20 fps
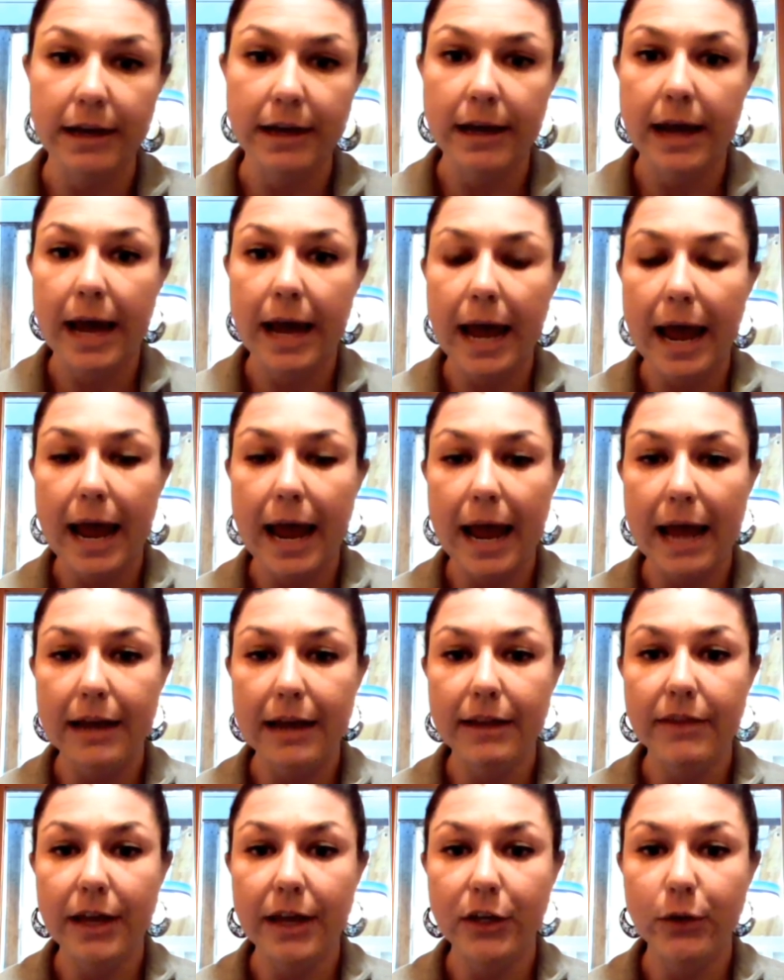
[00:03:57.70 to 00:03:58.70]
And
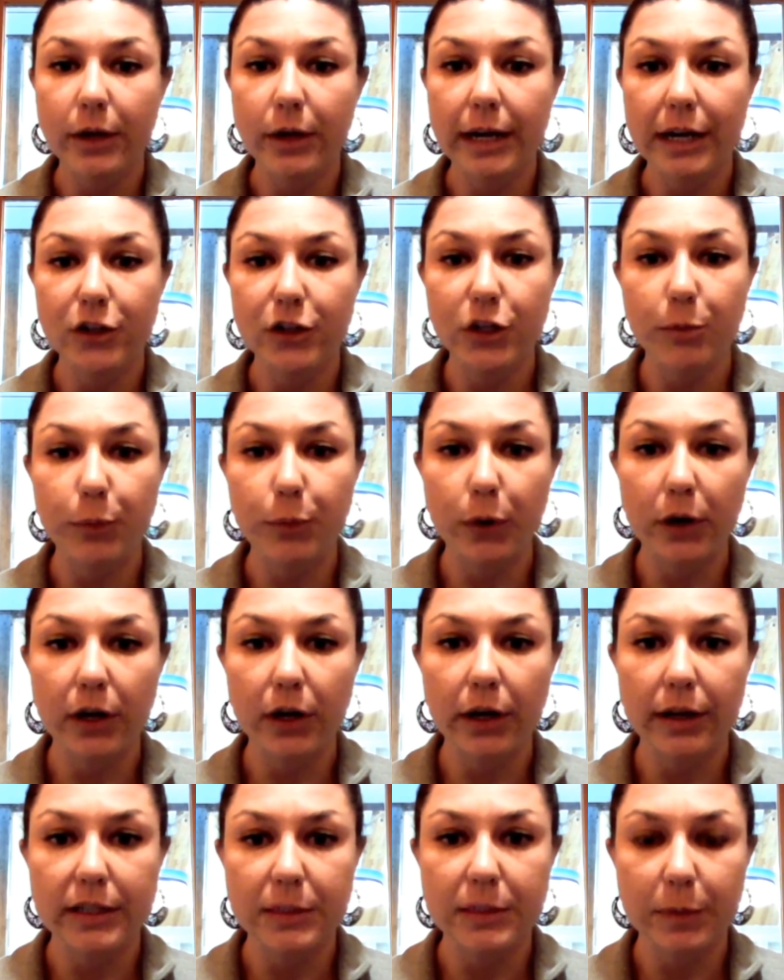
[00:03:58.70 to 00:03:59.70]
then you can actually book
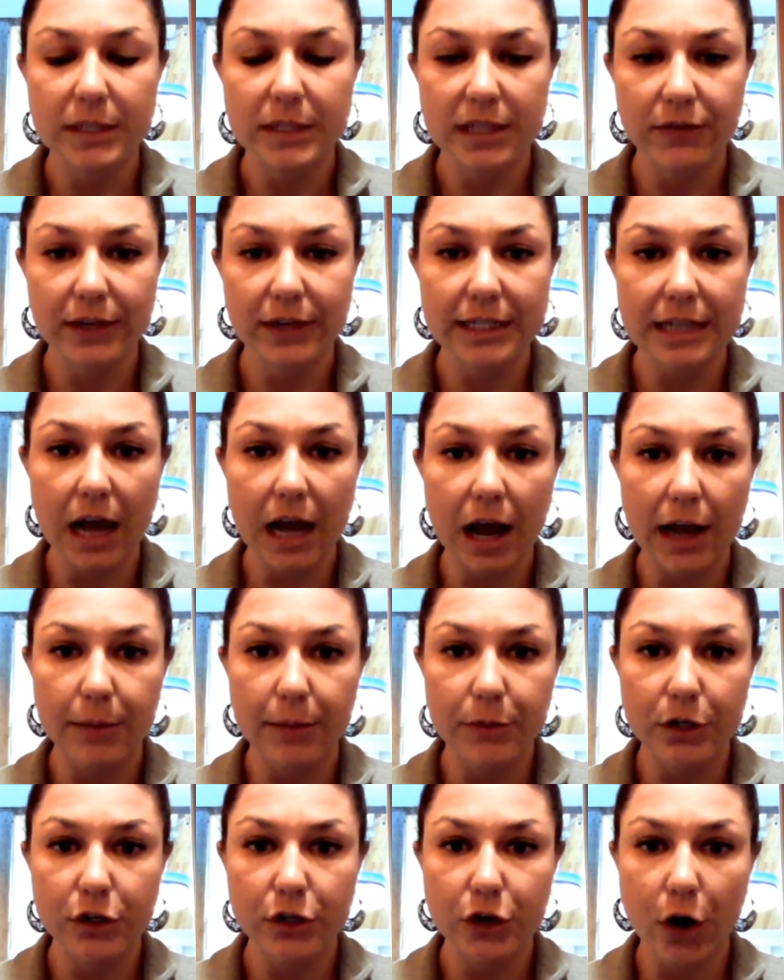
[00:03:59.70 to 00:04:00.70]
a specific time
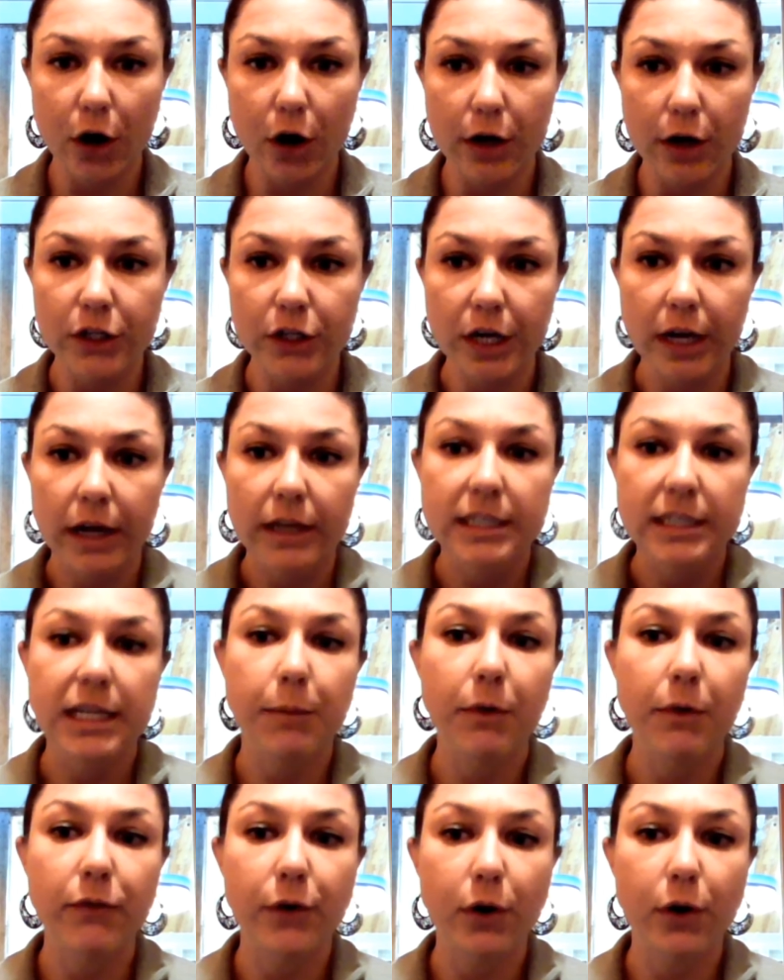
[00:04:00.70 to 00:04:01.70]
to charge. Some
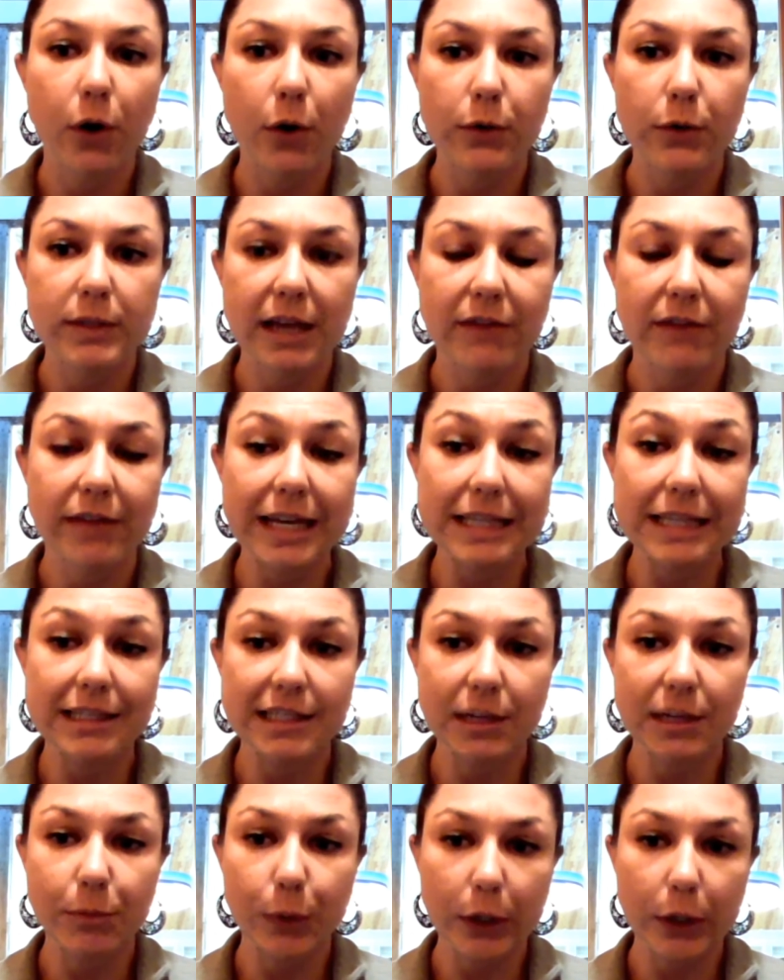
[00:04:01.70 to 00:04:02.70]
of our hosts have
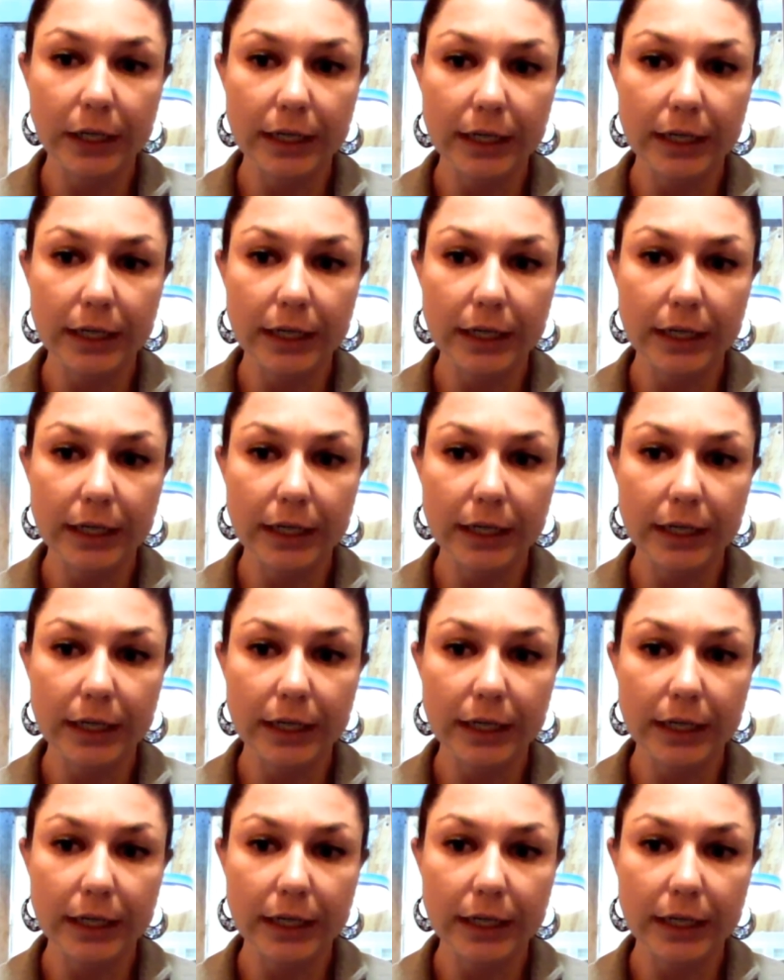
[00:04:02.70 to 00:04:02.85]
instant booking,